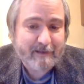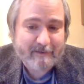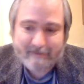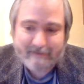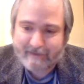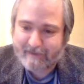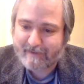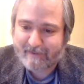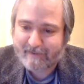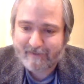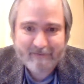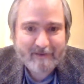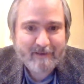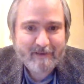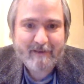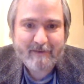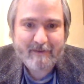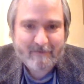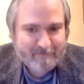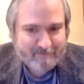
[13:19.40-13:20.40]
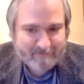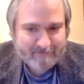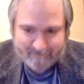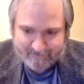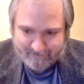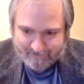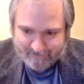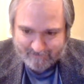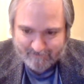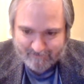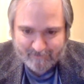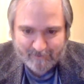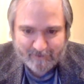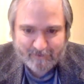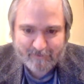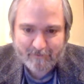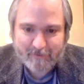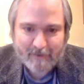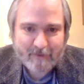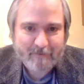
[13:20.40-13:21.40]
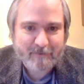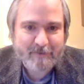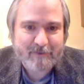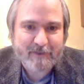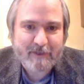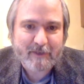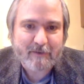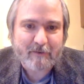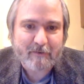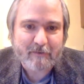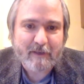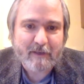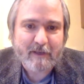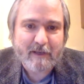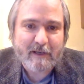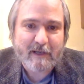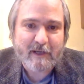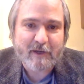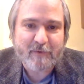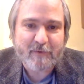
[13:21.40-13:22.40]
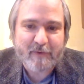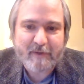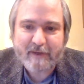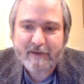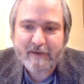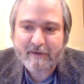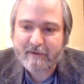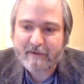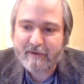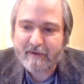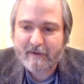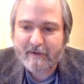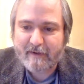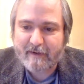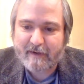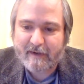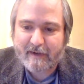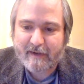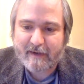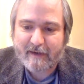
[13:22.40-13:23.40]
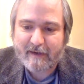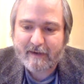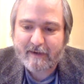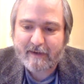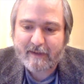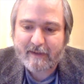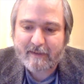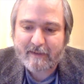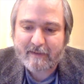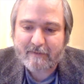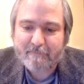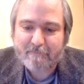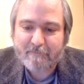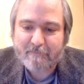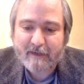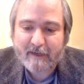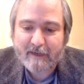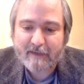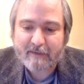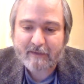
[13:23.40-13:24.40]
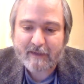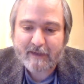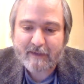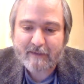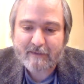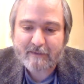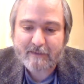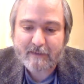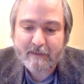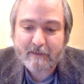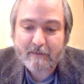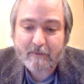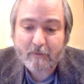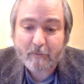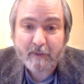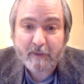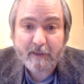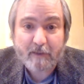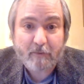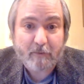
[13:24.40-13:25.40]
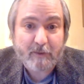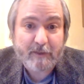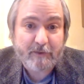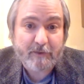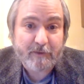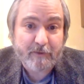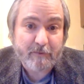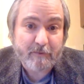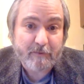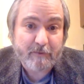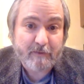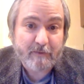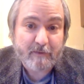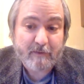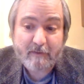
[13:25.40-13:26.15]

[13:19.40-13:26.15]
data, went through every single entry there, and I then highlighted, I said, oh, by the way, dude,